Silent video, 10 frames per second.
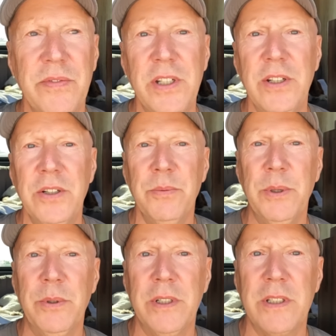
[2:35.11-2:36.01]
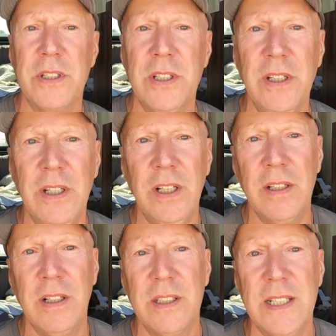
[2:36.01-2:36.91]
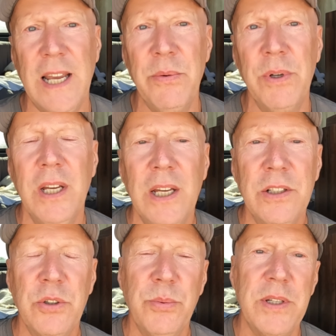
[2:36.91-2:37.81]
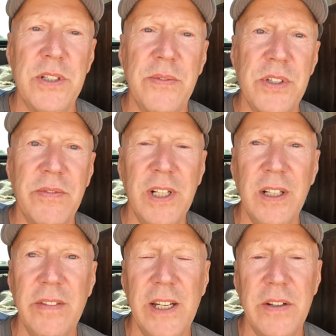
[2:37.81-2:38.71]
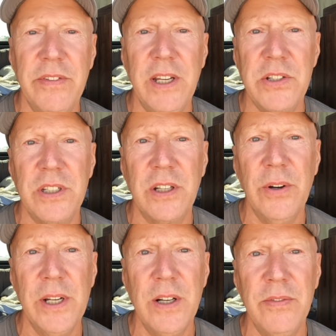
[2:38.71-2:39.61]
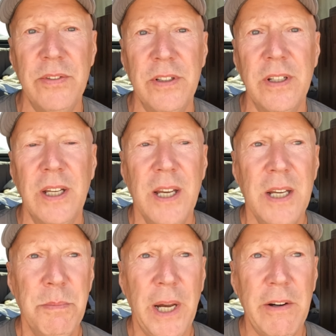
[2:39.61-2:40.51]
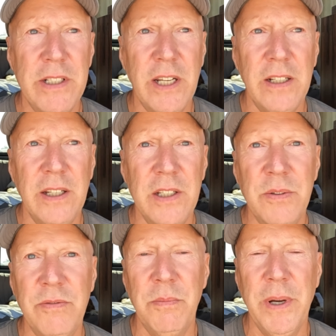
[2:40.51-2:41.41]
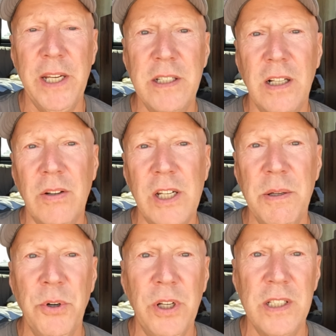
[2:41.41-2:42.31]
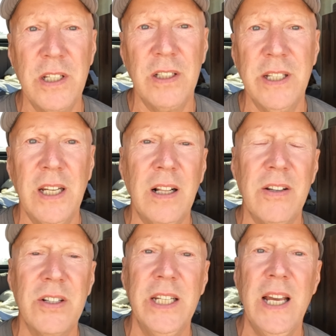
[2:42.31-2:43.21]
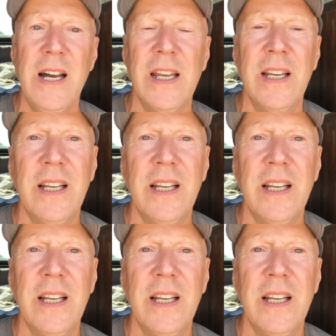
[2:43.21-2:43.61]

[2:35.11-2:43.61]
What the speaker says: video, we were at a little town just west of Seville, and they had a fiesta going off, and pyrotechnics from 8 o'clock in the morning till 10 o'clock at night.